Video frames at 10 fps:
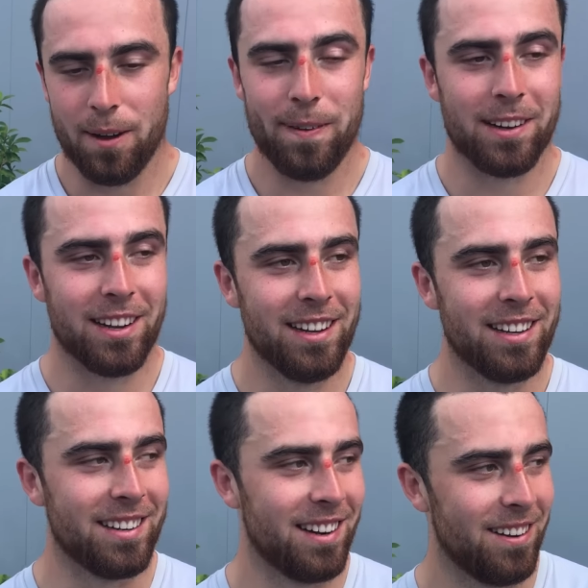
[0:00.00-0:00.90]
I felt
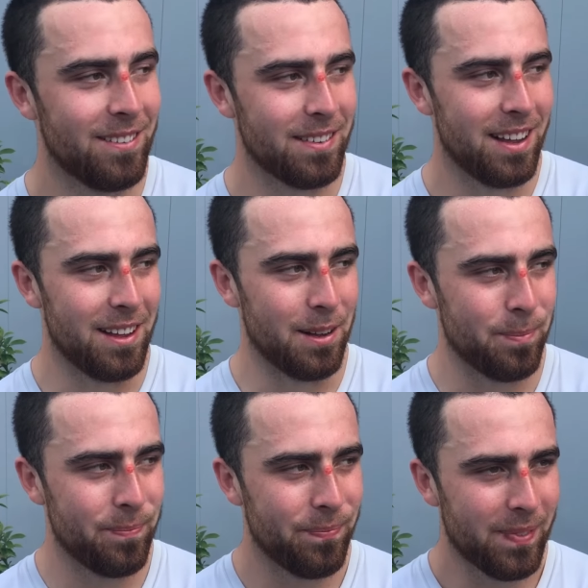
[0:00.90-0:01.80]
good, you know.
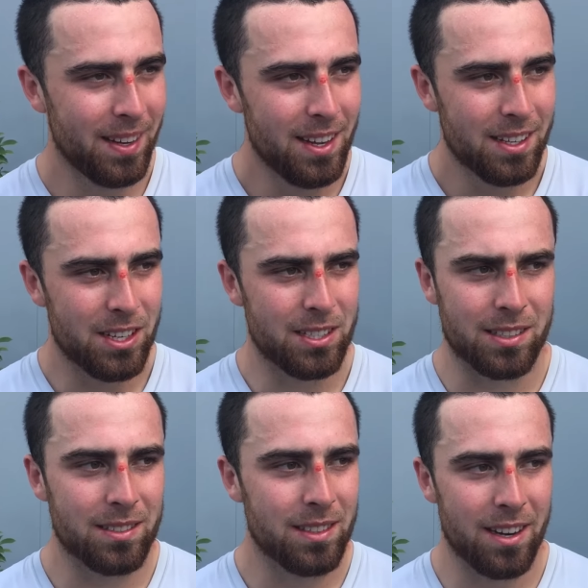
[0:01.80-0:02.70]

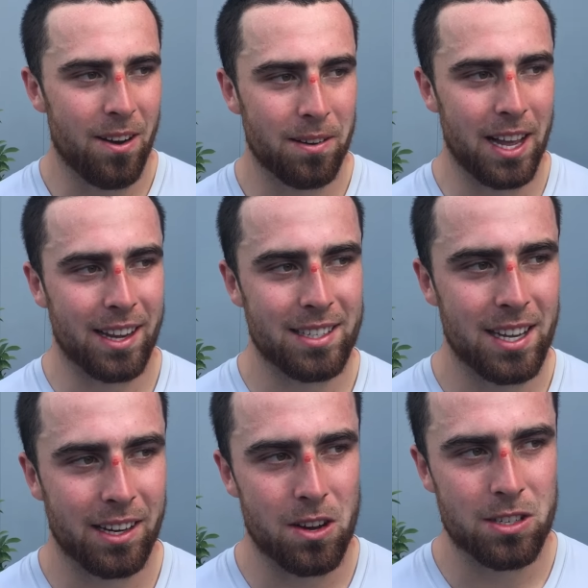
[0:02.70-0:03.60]
Just, you know, like I
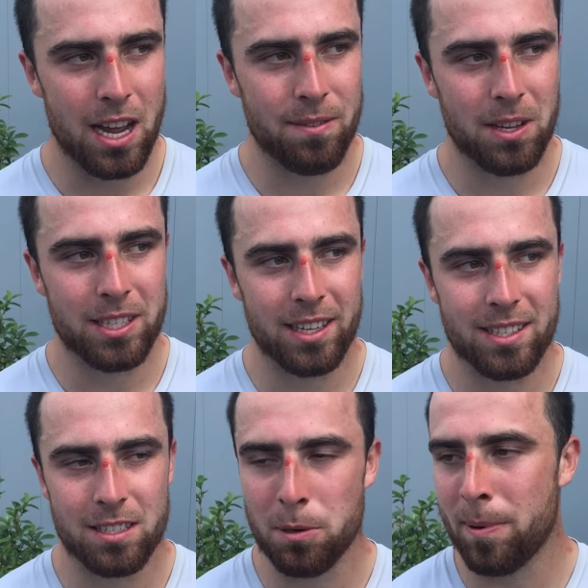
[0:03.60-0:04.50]
said, Coach Avalos, he
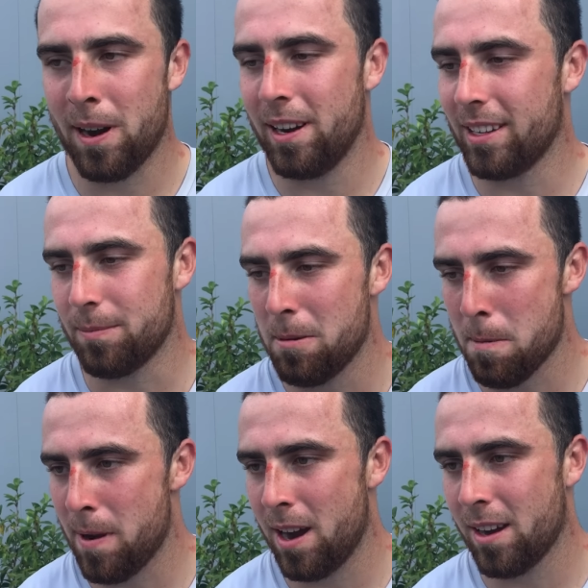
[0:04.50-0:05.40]
gets us prepared, he gets me
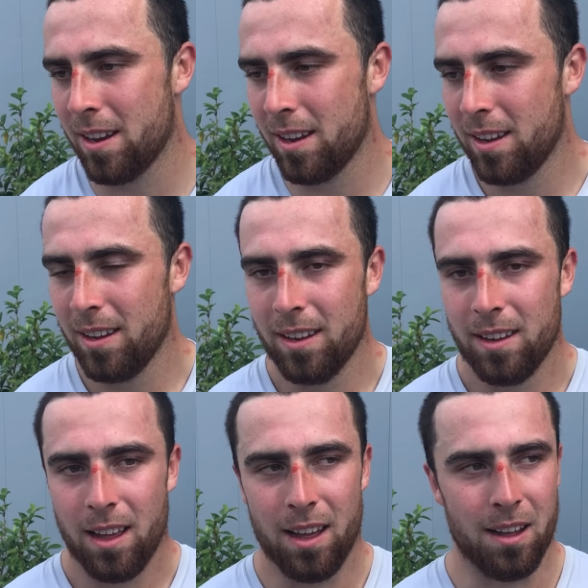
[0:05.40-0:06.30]
prepared.
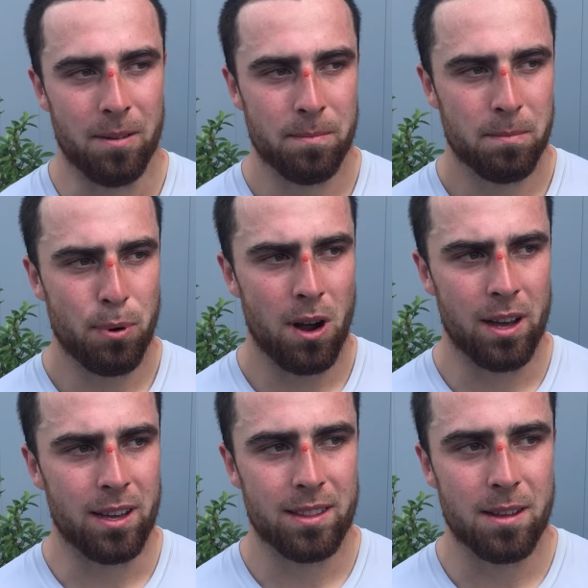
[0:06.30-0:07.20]

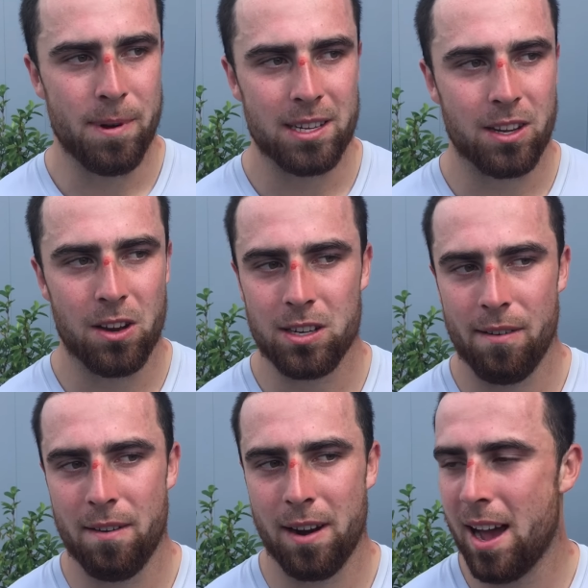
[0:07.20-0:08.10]
Probably the best coach
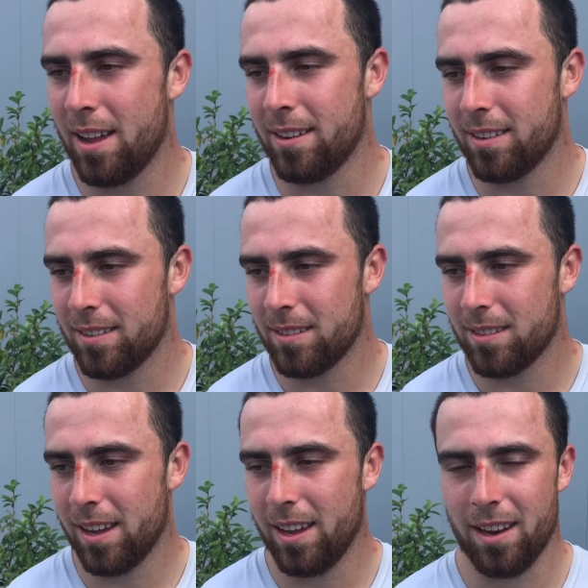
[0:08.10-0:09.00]
I've ever had.
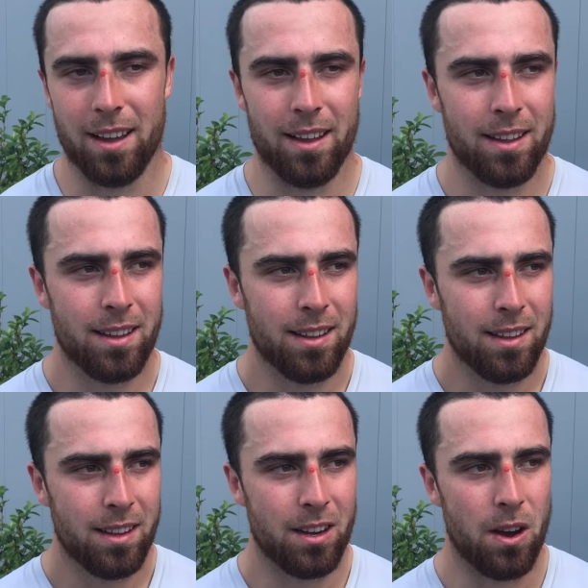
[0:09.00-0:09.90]
And,
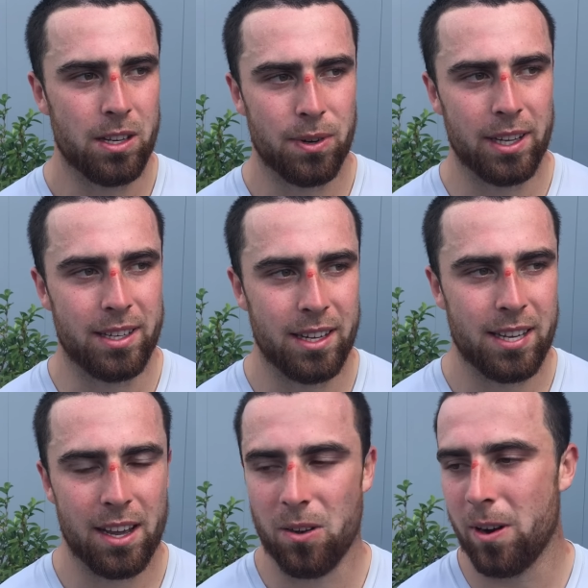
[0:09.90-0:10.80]
you know, he's really
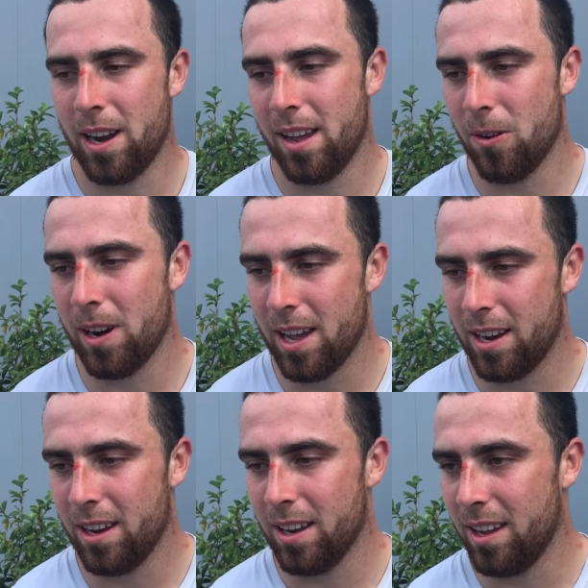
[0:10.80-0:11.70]
detail-oriented,
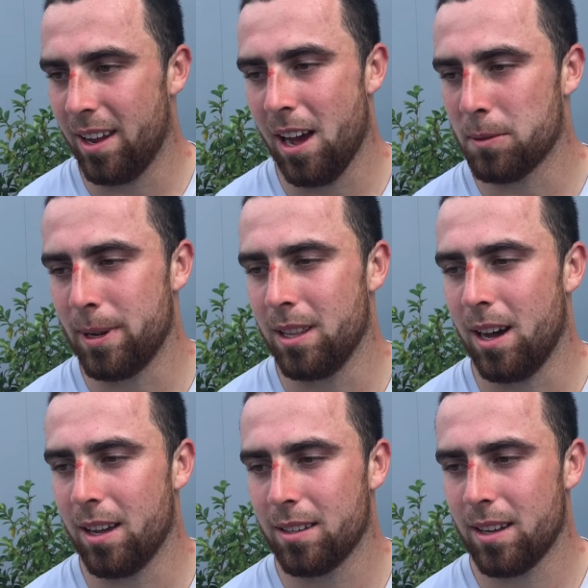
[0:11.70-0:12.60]
and it helps me a lot.